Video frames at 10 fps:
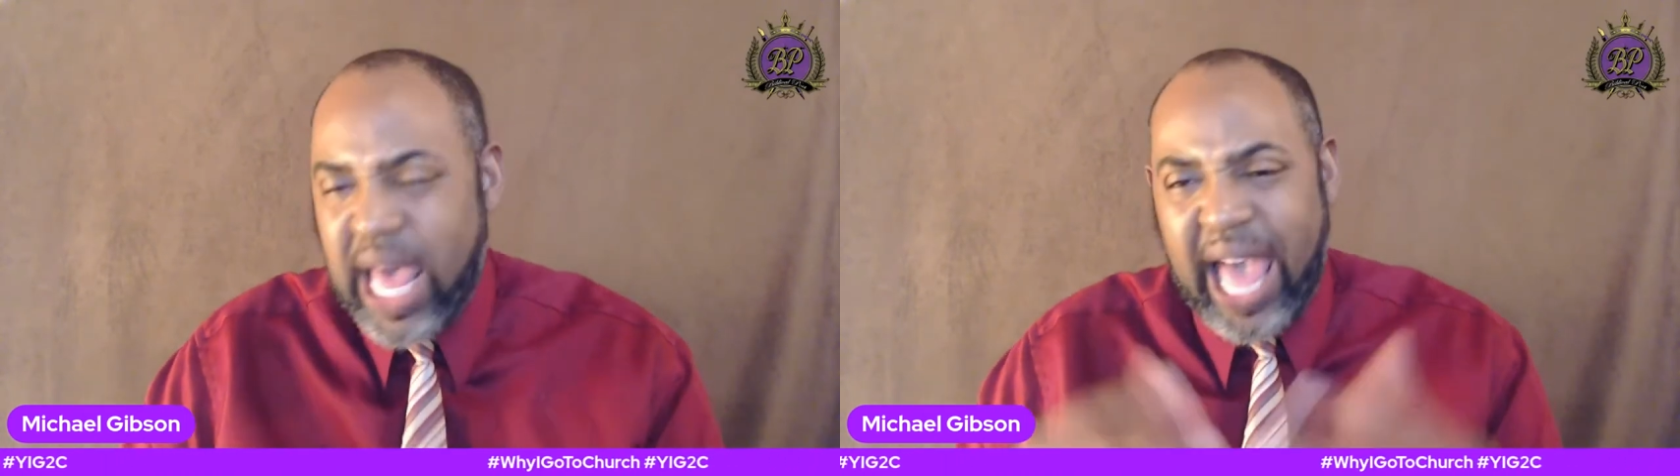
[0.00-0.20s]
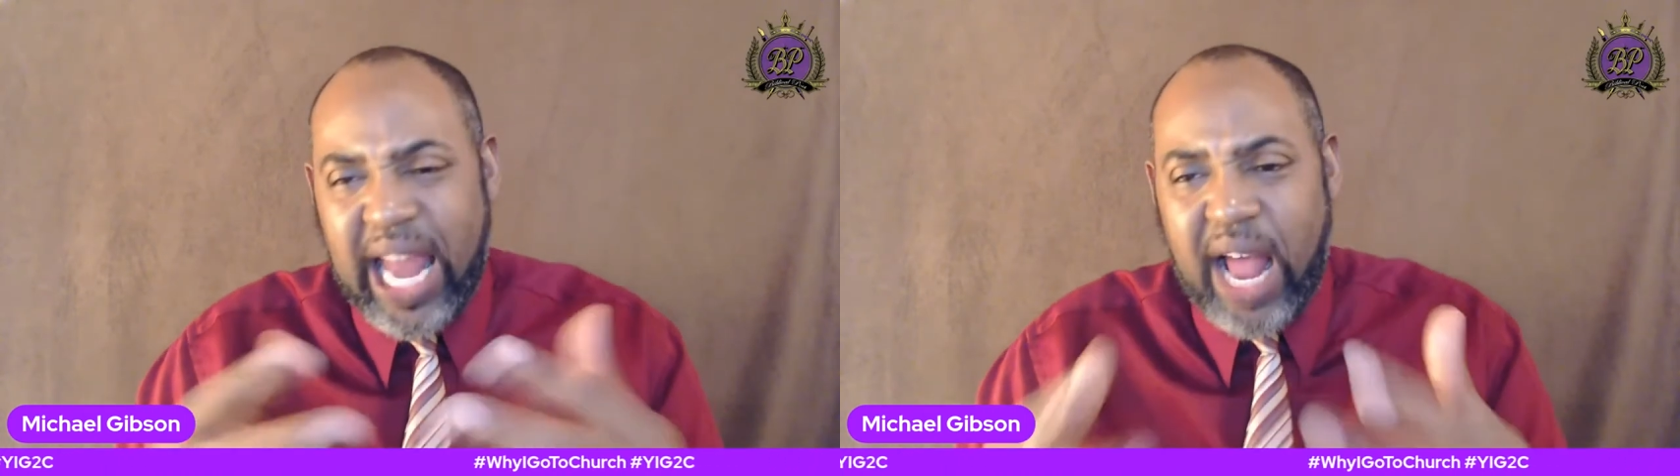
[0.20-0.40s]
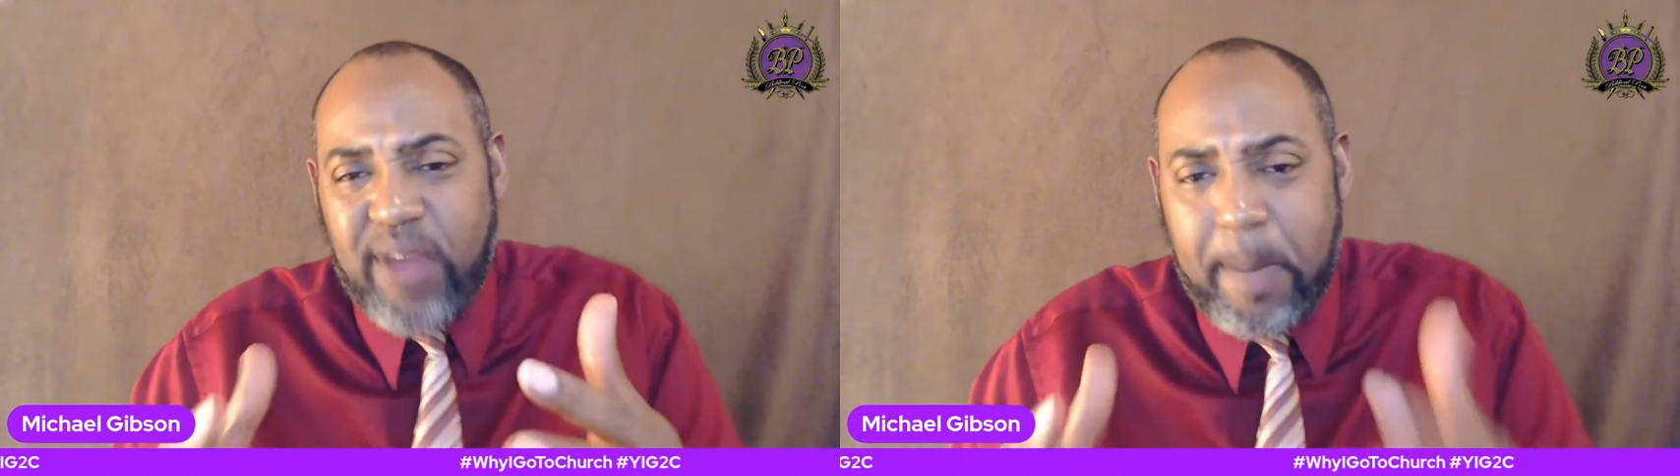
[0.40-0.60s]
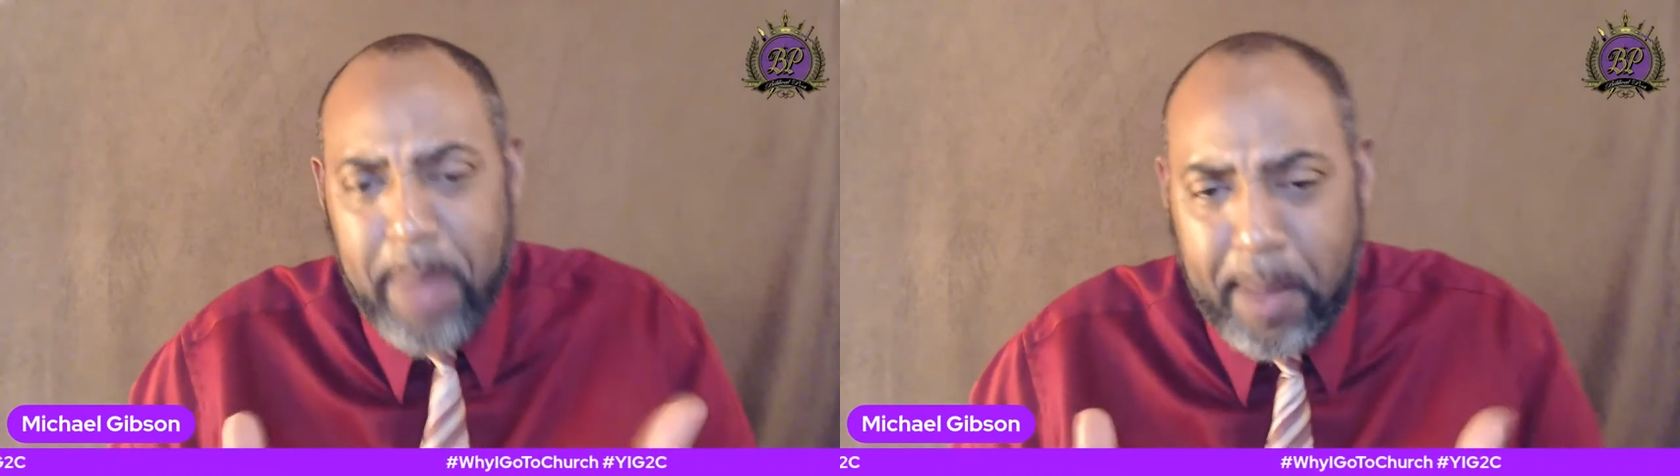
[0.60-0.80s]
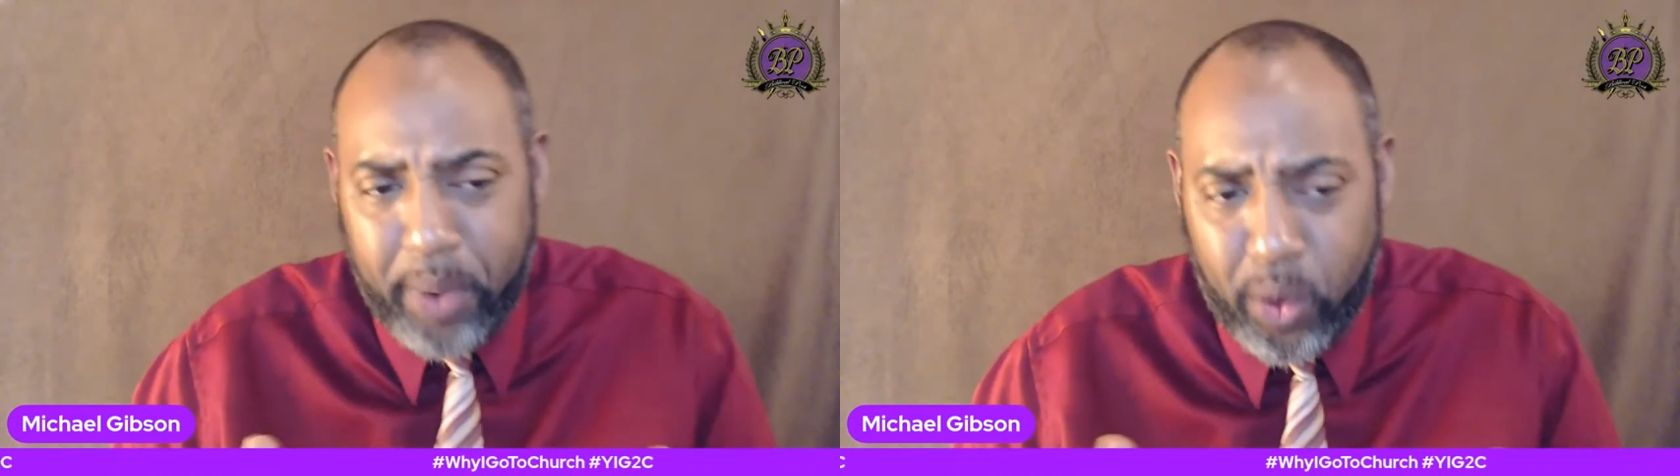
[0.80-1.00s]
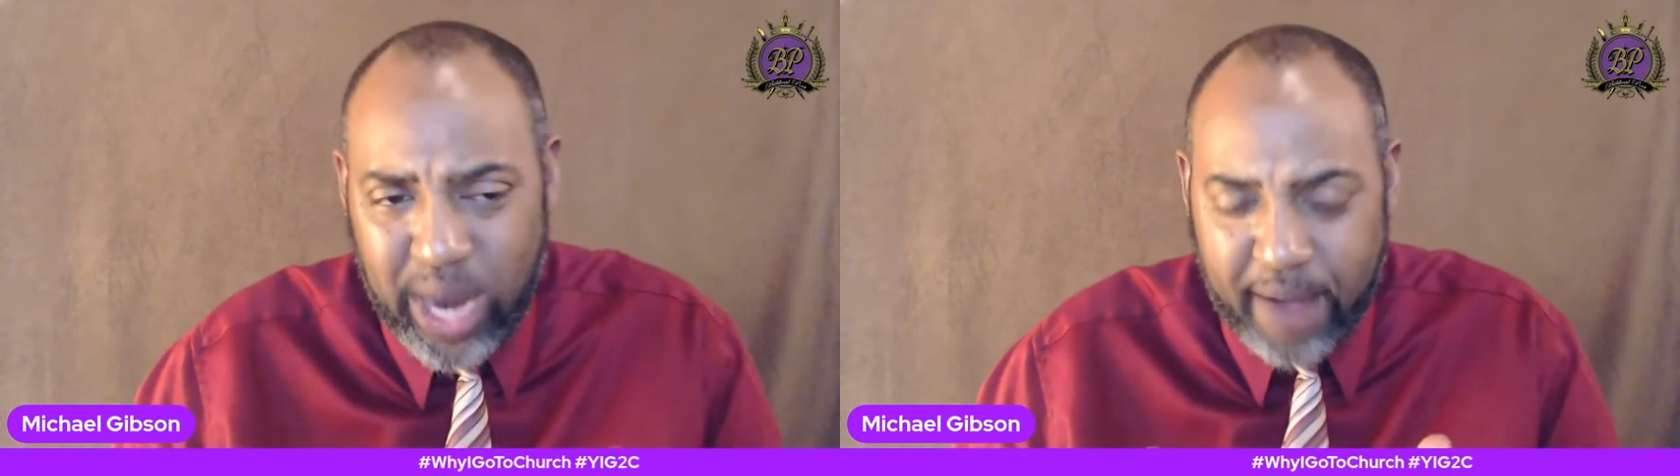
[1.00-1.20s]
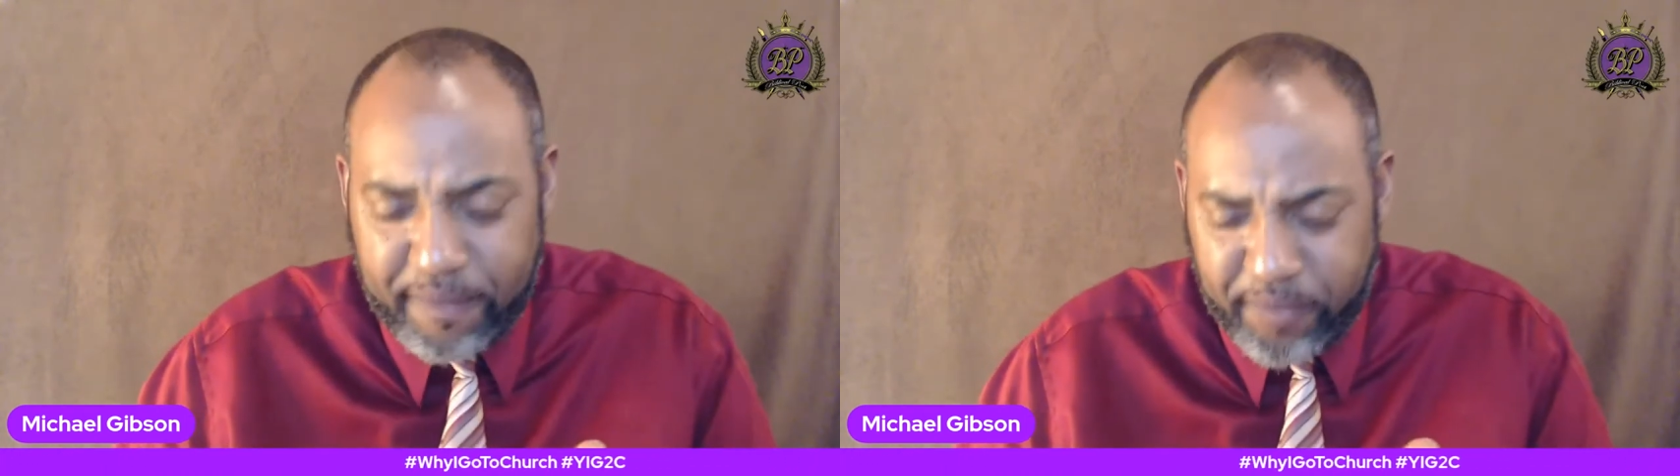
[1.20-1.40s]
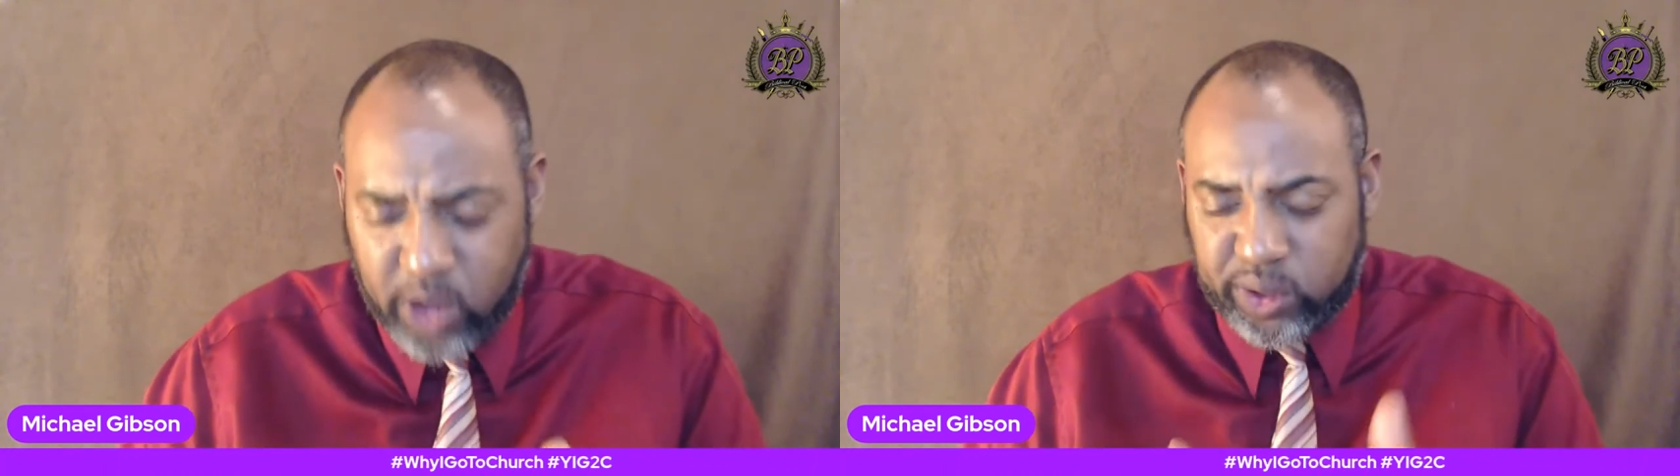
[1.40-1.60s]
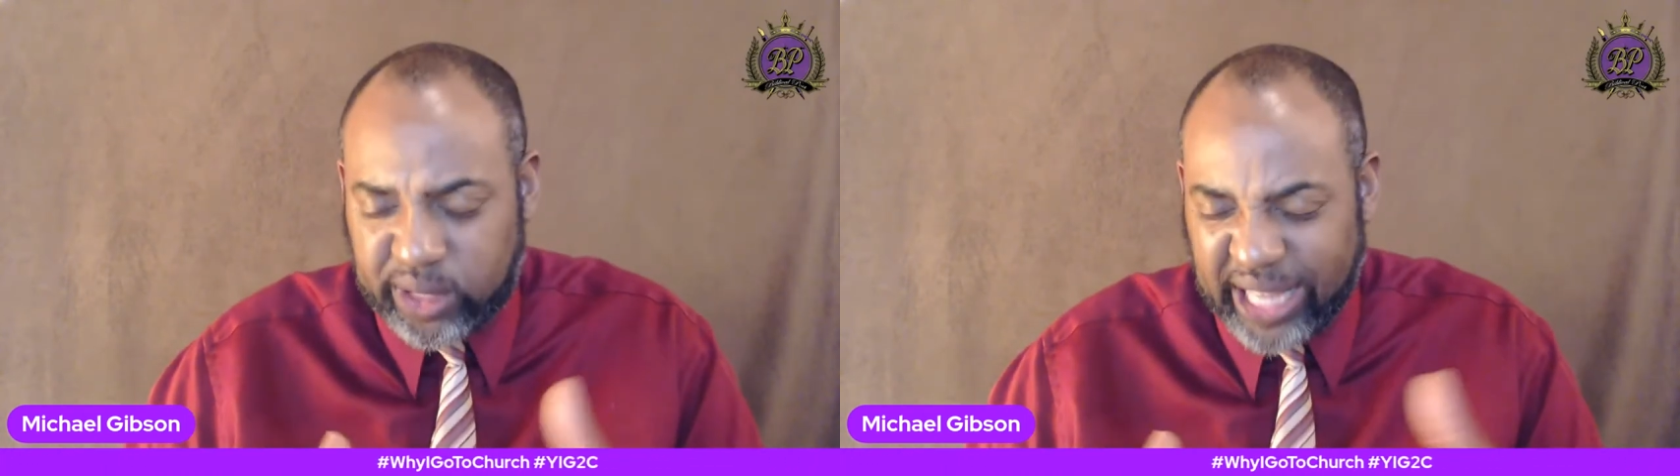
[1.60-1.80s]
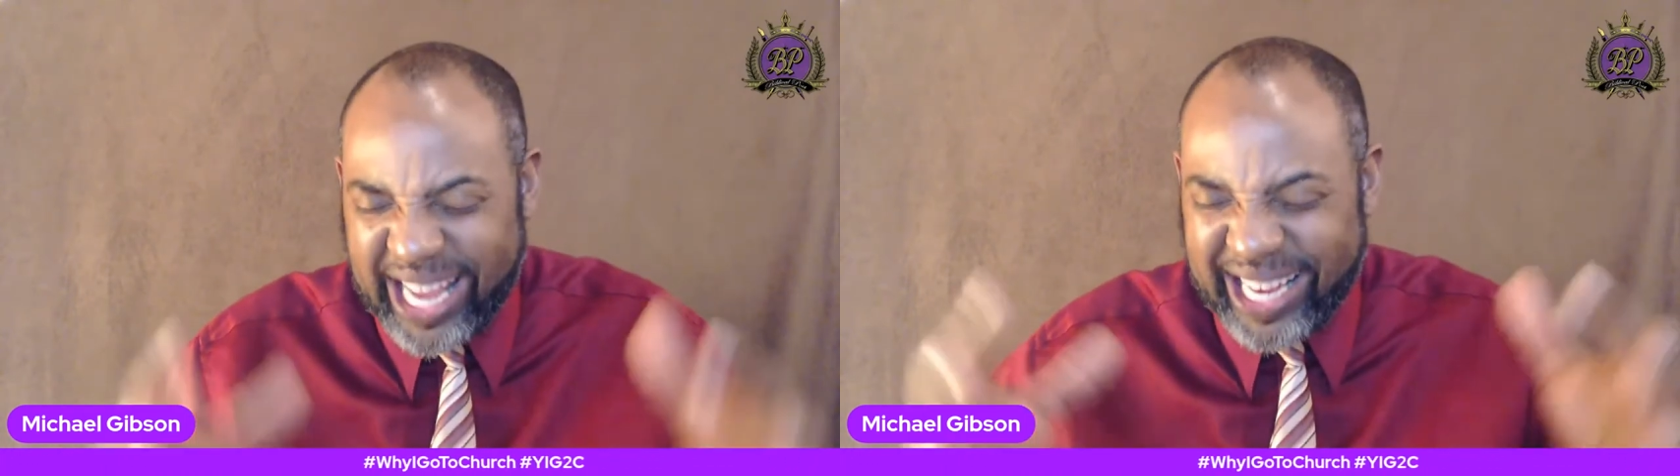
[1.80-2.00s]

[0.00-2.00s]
And I remember when I first